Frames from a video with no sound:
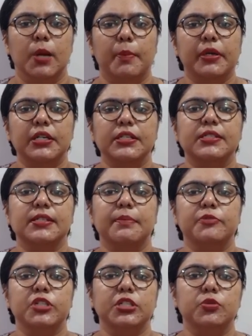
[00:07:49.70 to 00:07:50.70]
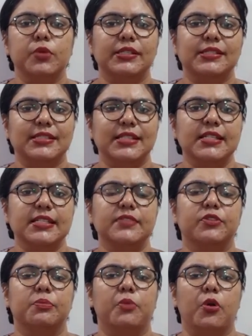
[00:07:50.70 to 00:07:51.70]
But it is subject to
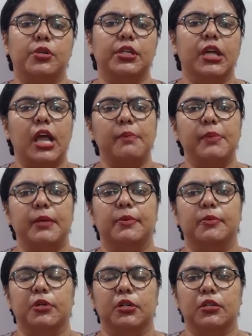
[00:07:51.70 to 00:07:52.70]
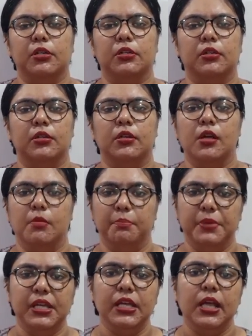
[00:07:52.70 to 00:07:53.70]
extensive reporting and
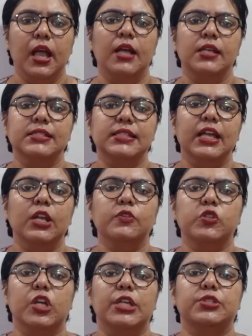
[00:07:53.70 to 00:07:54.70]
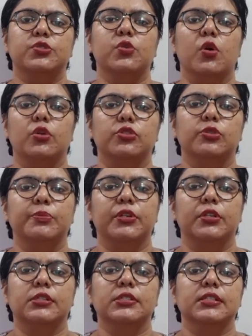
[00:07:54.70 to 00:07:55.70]
paperwork. B. Sale of shares to
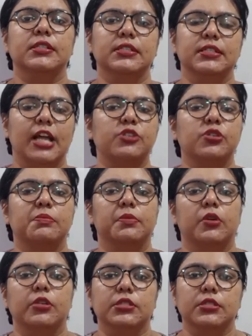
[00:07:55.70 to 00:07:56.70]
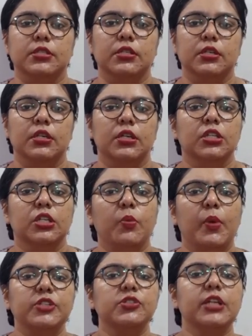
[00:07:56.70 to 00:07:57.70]
entrepreneurs / employees. The
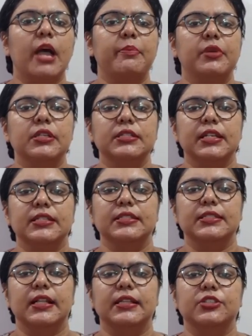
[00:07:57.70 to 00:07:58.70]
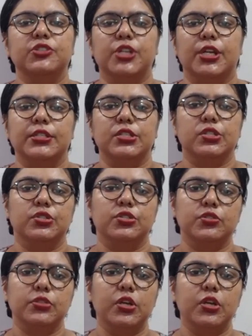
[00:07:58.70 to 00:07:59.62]
venture capitalists can sell the shares to the